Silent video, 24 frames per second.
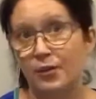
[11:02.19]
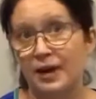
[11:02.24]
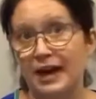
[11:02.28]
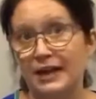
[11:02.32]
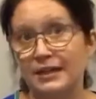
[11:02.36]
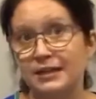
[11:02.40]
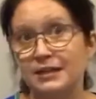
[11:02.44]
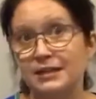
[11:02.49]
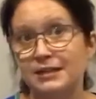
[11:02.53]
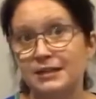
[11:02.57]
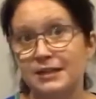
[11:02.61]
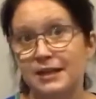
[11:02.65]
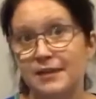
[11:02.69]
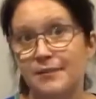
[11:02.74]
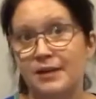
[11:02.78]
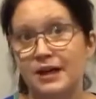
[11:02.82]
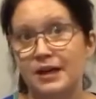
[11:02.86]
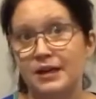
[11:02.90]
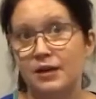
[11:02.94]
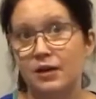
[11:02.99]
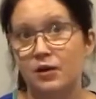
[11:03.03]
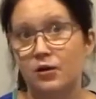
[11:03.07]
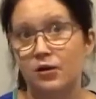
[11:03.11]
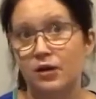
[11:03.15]
practice and my
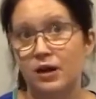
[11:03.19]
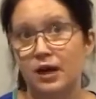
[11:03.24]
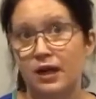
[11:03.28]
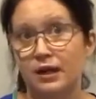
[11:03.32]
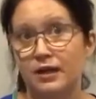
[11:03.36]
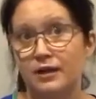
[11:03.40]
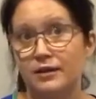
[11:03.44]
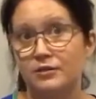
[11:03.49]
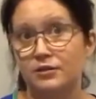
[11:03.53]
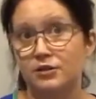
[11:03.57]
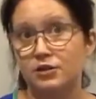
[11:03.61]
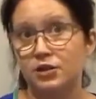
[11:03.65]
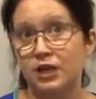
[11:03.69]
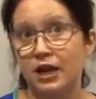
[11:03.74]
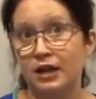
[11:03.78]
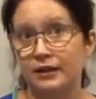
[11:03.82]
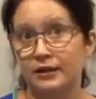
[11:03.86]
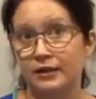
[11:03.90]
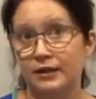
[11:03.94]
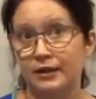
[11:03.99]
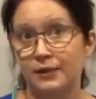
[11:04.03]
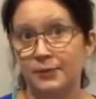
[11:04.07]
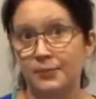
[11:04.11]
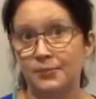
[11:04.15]
yoga
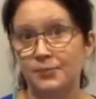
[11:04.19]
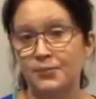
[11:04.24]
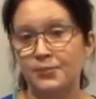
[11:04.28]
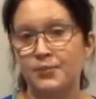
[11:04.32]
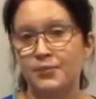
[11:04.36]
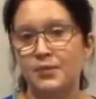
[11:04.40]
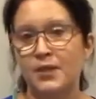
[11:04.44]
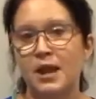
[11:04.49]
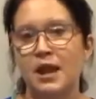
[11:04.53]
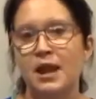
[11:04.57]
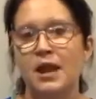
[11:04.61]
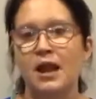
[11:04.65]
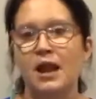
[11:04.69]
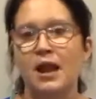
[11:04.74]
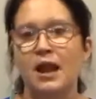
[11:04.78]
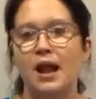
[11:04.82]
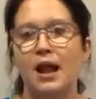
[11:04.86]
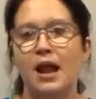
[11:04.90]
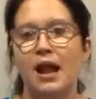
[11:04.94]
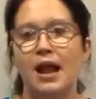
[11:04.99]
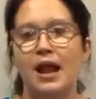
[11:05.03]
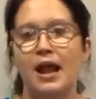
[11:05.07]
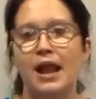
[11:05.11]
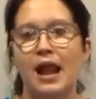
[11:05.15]
instructing.
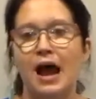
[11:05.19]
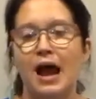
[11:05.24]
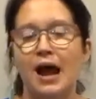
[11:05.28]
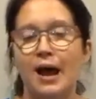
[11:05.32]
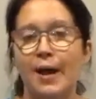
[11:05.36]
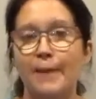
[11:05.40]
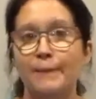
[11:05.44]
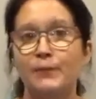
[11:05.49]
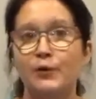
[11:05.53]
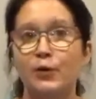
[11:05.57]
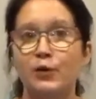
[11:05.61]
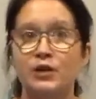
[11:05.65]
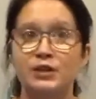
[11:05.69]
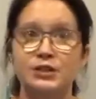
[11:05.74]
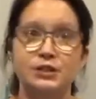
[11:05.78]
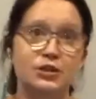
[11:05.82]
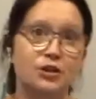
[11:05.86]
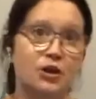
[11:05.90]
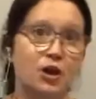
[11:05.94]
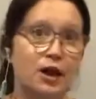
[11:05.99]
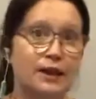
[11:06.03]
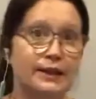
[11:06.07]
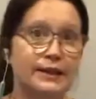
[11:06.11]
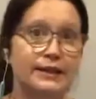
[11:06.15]
And I'm going to
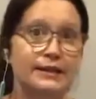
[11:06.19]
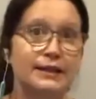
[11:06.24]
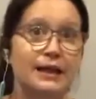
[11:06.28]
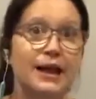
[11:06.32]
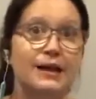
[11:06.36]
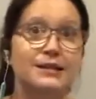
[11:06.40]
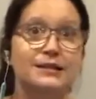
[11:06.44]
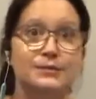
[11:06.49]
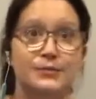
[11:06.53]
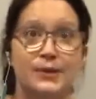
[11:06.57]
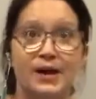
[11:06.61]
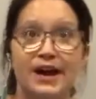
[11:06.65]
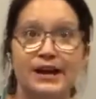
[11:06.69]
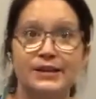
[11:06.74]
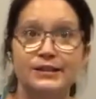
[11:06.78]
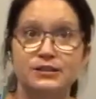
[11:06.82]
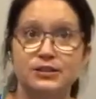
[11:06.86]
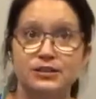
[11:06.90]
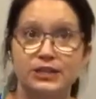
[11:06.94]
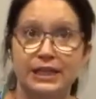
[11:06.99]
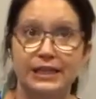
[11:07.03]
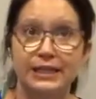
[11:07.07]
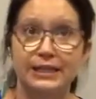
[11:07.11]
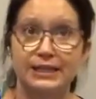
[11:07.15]
call it a spine
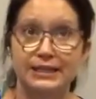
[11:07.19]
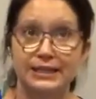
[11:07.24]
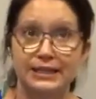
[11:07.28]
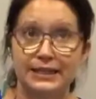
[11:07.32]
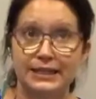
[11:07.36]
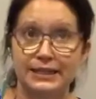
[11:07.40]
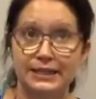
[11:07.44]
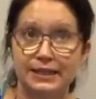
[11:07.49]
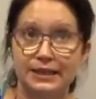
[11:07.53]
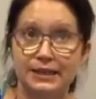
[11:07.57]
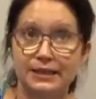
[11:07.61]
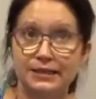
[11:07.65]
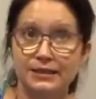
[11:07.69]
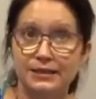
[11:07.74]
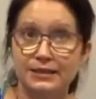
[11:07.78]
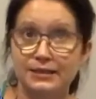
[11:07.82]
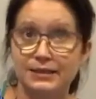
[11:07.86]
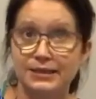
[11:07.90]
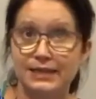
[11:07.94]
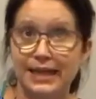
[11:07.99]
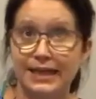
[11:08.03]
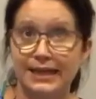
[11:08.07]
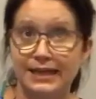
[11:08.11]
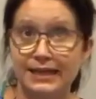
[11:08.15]
strengthening
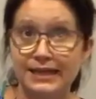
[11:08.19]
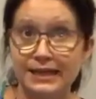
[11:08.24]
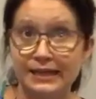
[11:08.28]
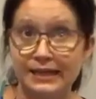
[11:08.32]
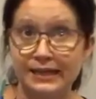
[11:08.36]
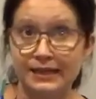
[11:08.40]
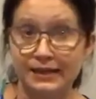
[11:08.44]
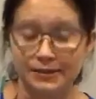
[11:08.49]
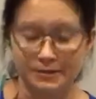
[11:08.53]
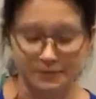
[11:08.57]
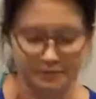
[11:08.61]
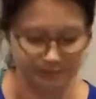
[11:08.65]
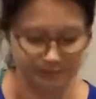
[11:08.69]
technique.